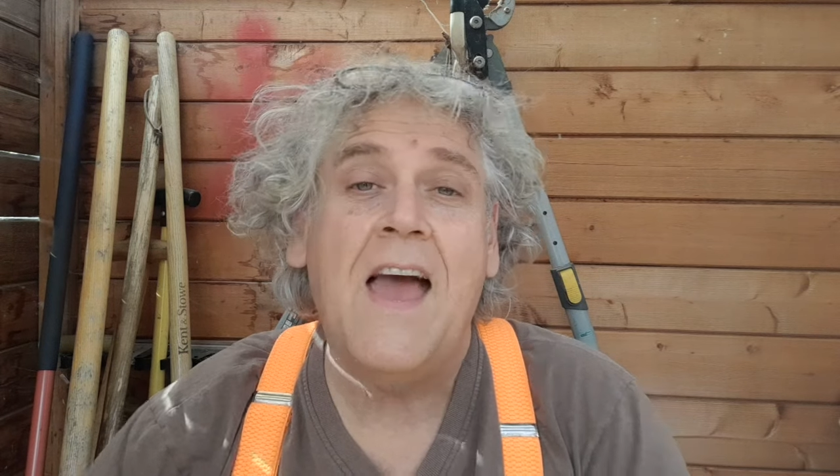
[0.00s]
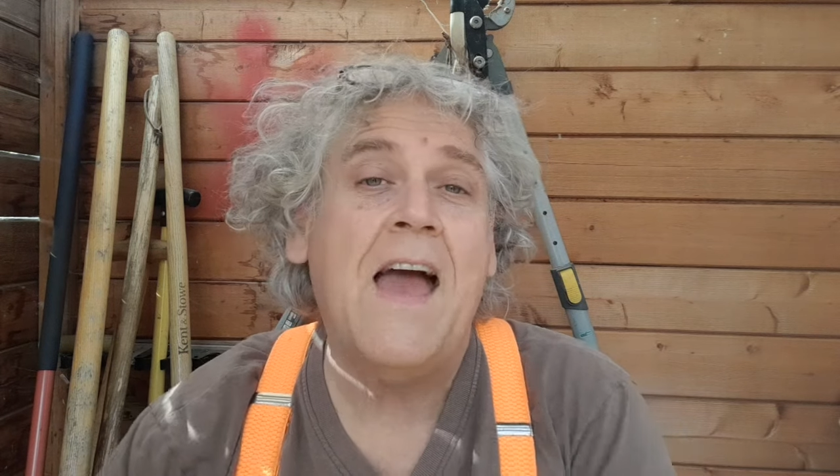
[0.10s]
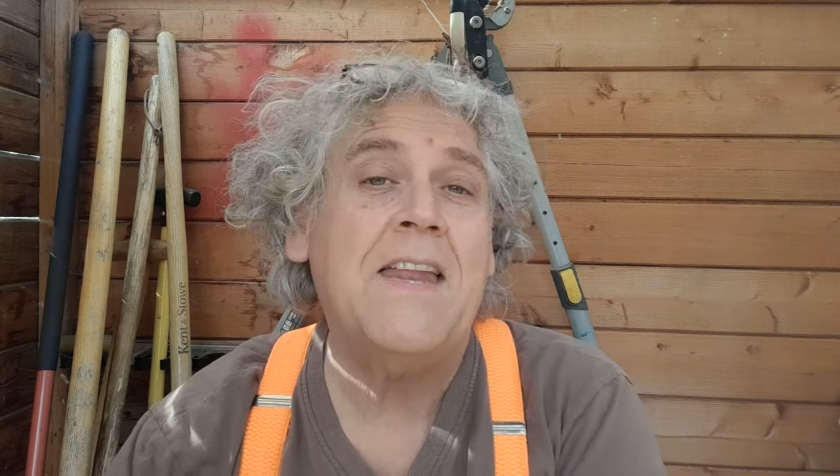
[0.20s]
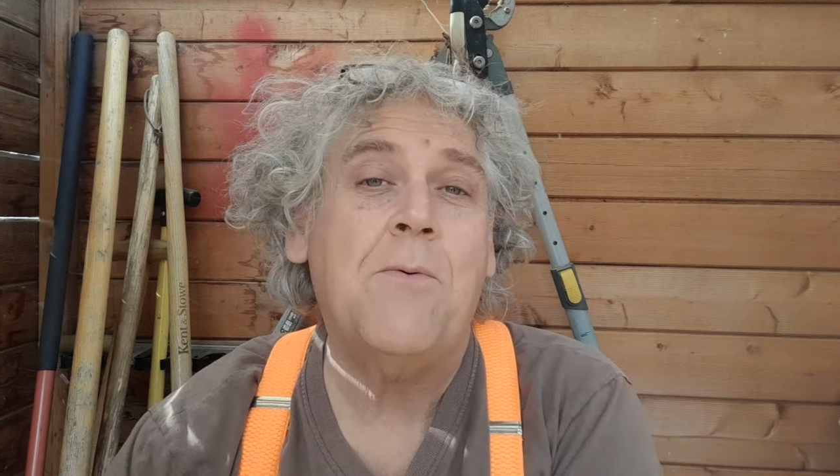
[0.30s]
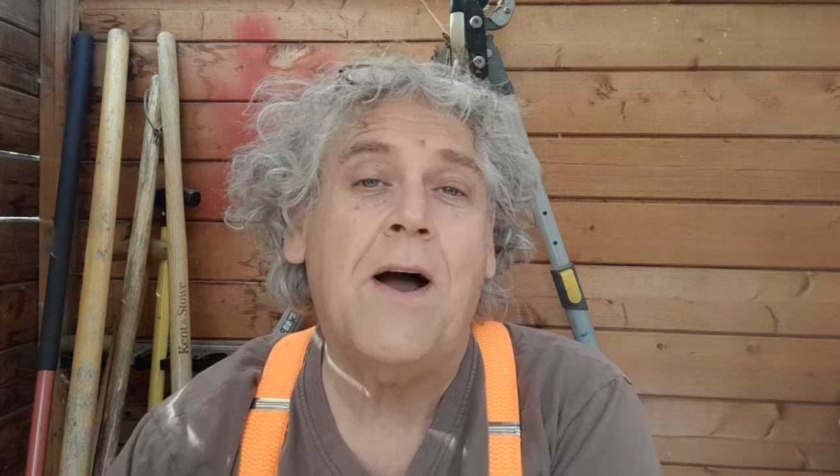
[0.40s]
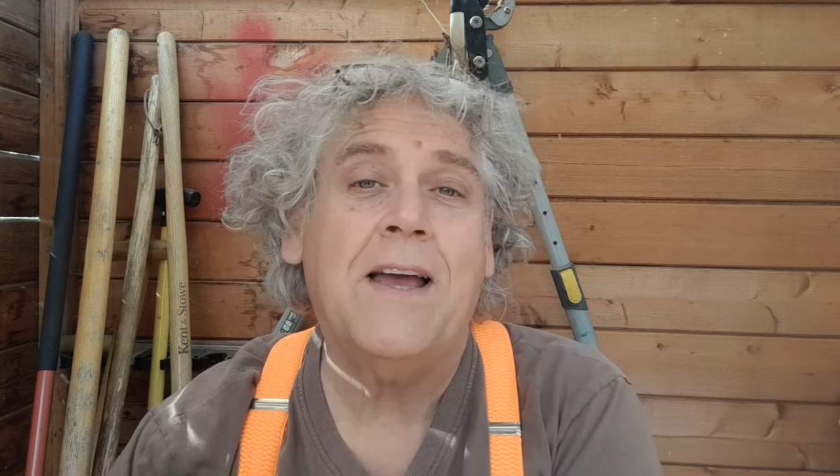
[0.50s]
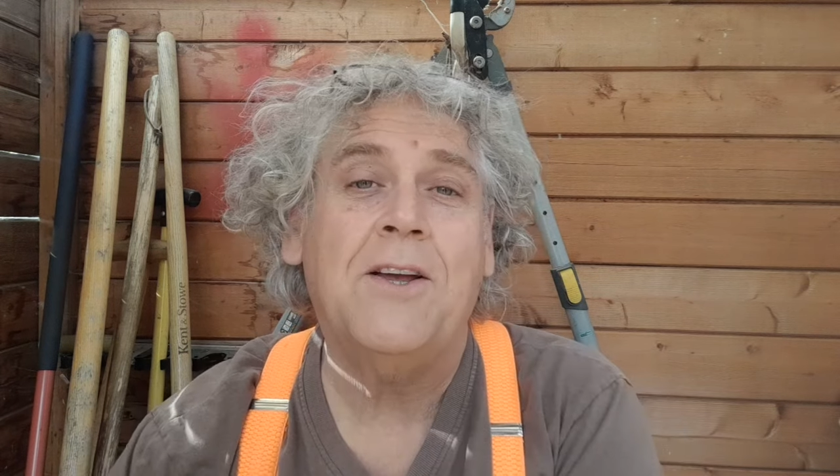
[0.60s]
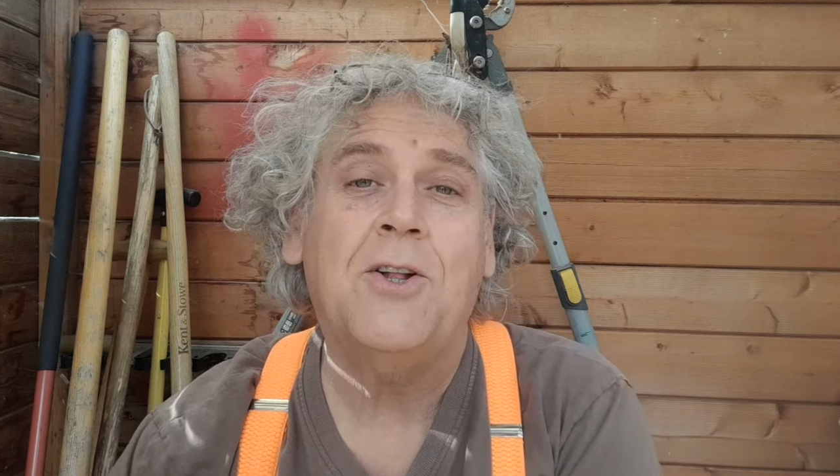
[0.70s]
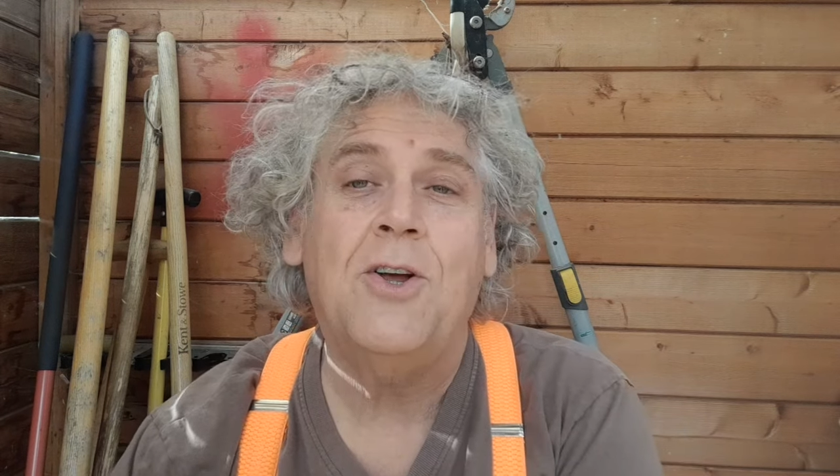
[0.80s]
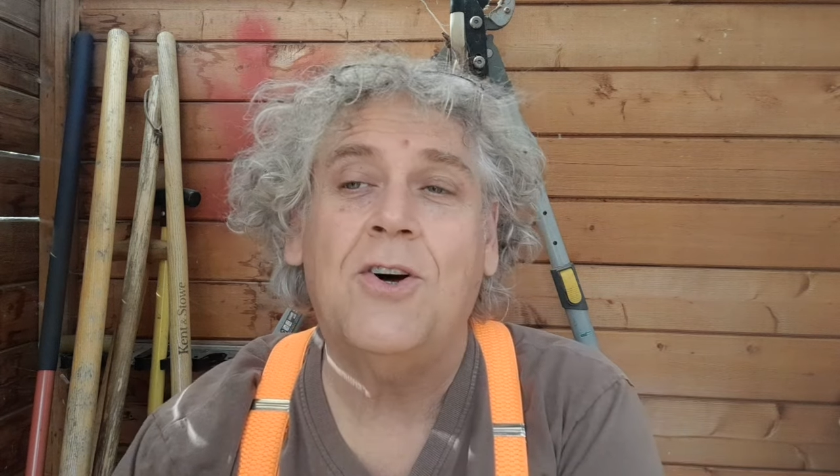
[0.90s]
Anyway,
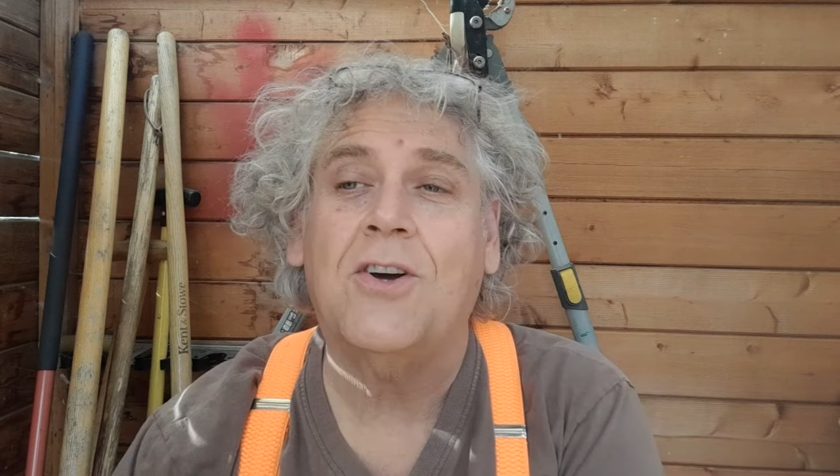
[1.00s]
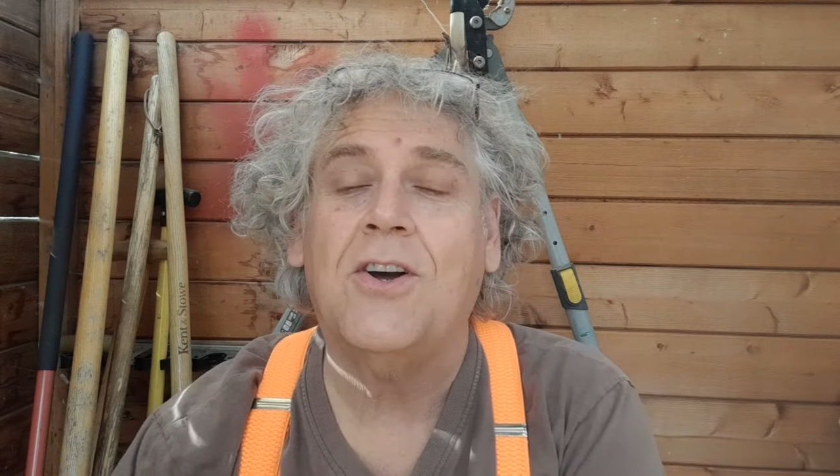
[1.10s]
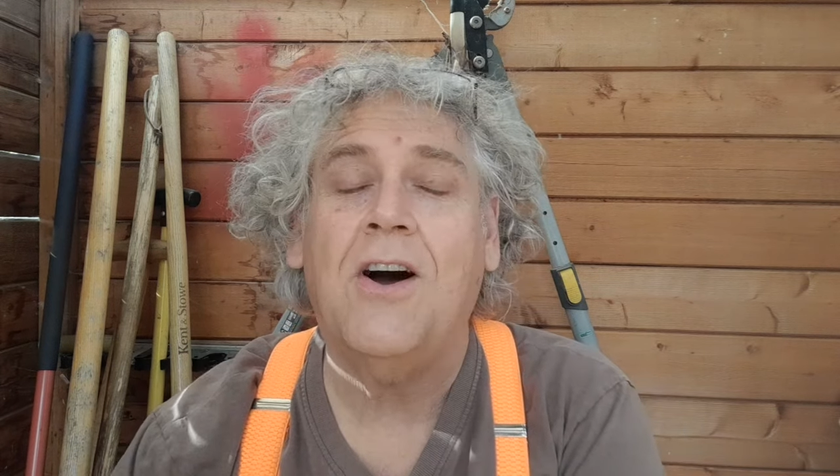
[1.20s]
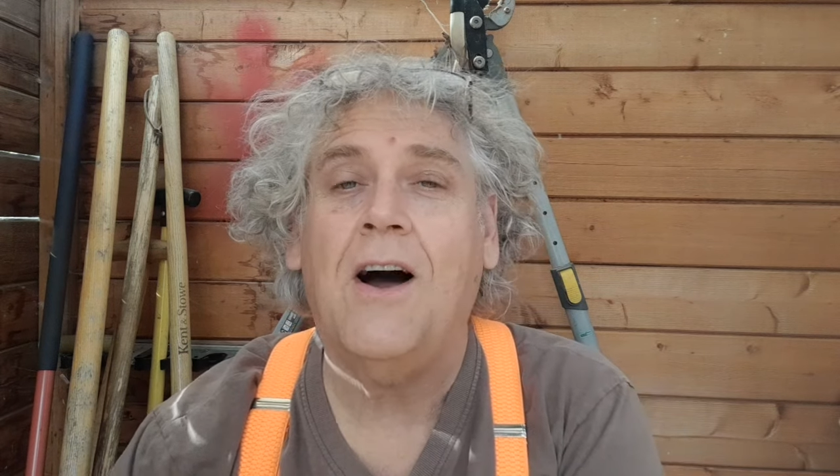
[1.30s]
look,